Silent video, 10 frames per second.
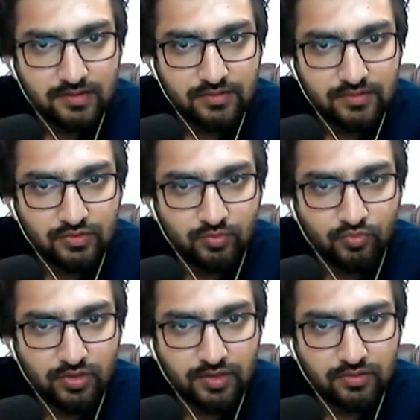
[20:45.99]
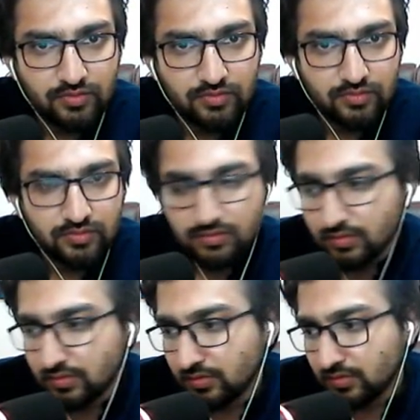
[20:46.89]

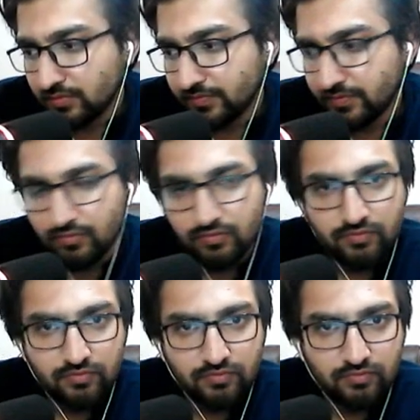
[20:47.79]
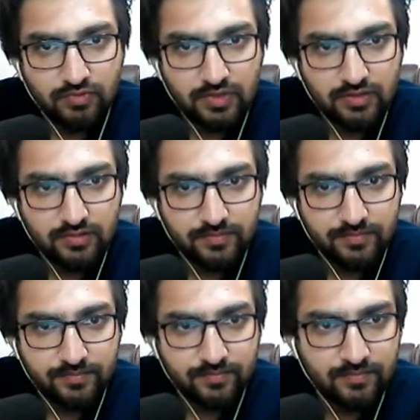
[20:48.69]

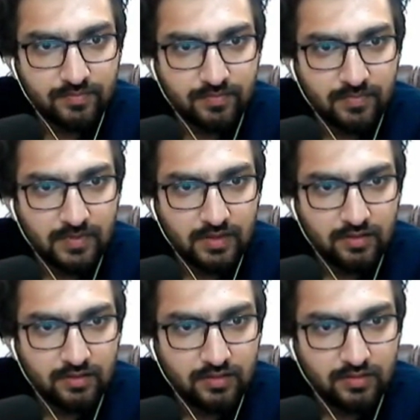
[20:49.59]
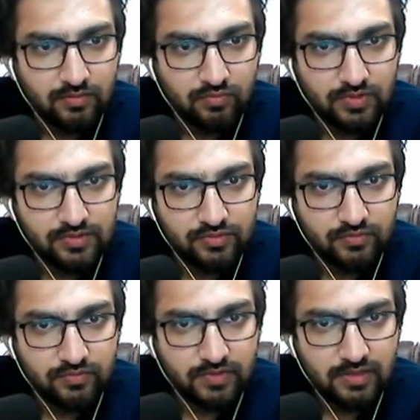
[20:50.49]

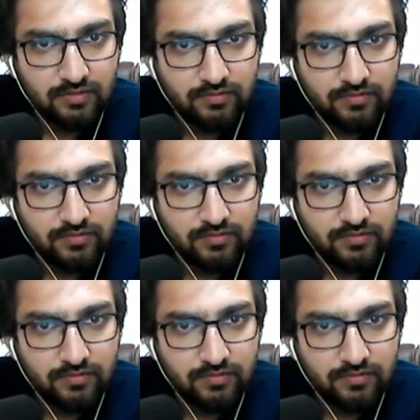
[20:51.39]
0.1105.